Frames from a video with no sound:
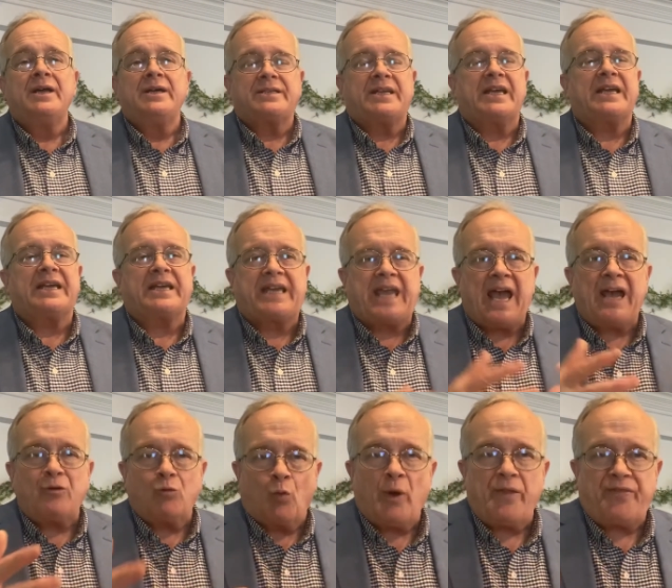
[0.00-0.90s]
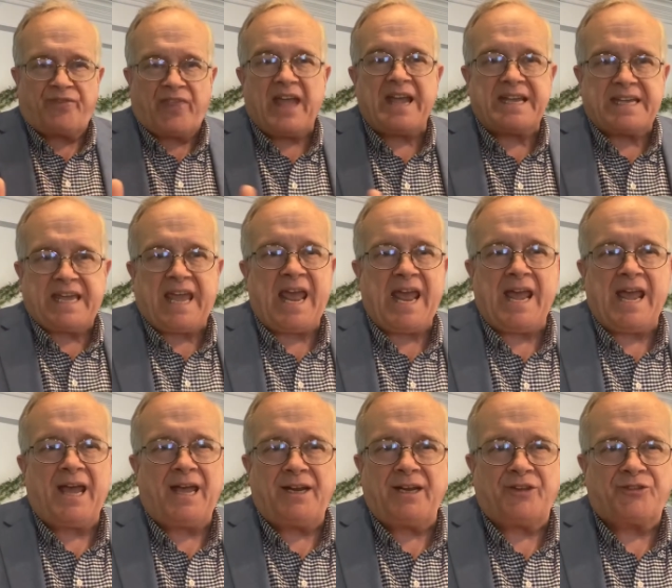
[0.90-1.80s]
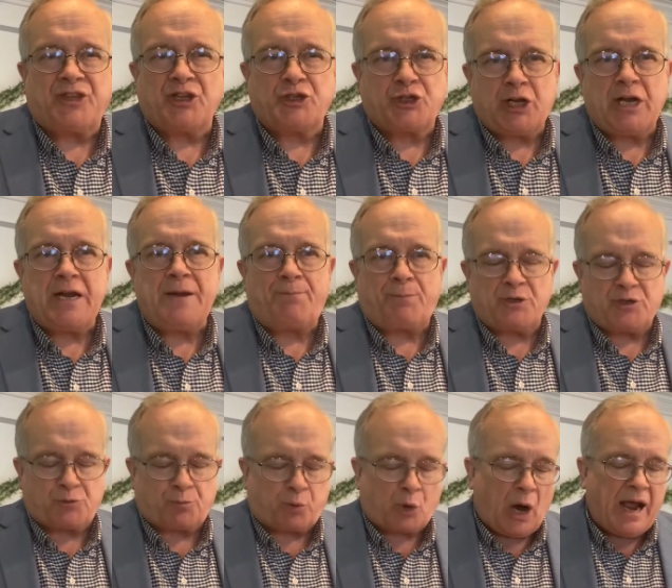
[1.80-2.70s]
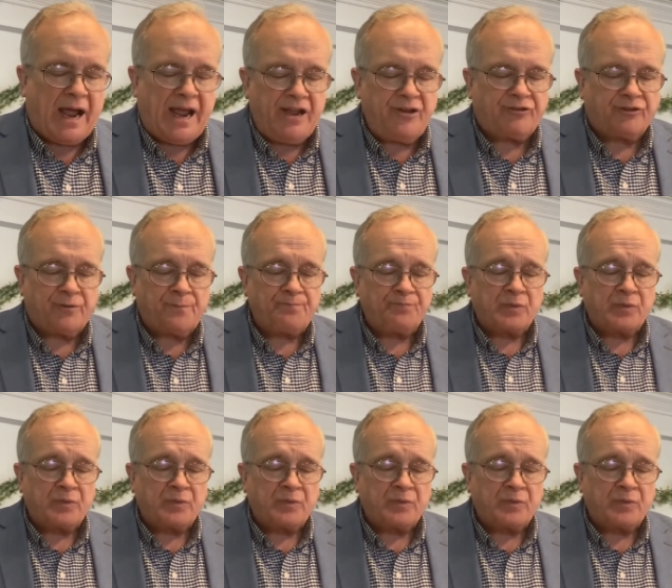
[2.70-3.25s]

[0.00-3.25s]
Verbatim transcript: to get what they can at the cheapest price.